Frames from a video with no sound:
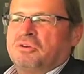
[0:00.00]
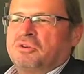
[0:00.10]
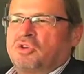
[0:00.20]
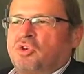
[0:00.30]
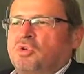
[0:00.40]

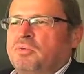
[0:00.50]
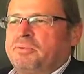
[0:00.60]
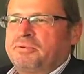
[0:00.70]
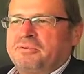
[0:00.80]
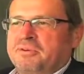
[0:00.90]

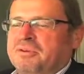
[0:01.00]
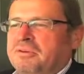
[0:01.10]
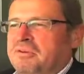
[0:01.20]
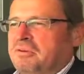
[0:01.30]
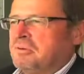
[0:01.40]
troop,
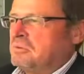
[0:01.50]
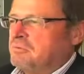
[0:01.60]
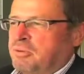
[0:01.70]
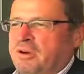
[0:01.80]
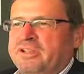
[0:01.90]

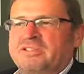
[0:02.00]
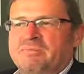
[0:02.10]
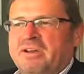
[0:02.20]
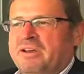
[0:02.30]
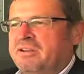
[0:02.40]

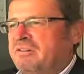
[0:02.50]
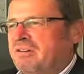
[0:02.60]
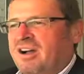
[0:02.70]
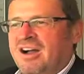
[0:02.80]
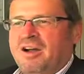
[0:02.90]
policeman,
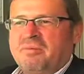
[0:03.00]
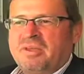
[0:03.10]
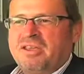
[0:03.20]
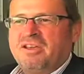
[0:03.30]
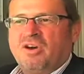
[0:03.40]

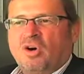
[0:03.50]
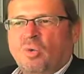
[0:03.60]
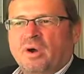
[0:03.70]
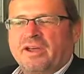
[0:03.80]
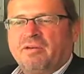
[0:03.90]
army or
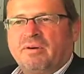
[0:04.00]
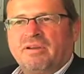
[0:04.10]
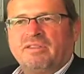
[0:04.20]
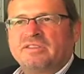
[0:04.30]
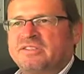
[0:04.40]
whatever,
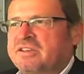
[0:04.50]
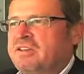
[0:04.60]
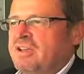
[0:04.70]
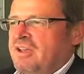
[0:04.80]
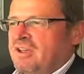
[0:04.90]
and they
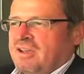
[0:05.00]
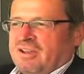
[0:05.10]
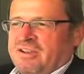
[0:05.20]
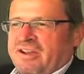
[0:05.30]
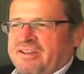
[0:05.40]
say,
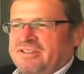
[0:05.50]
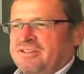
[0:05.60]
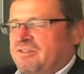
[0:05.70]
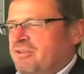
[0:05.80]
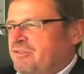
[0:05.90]

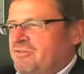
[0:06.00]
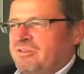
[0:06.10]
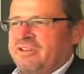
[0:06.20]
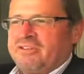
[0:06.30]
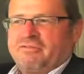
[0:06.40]
guys, you have to
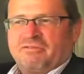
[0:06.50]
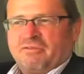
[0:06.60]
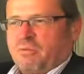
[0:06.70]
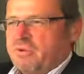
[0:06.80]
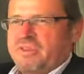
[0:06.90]
leave
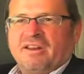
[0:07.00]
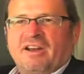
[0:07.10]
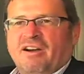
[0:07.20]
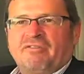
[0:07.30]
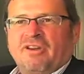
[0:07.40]
within
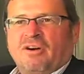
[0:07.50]
half an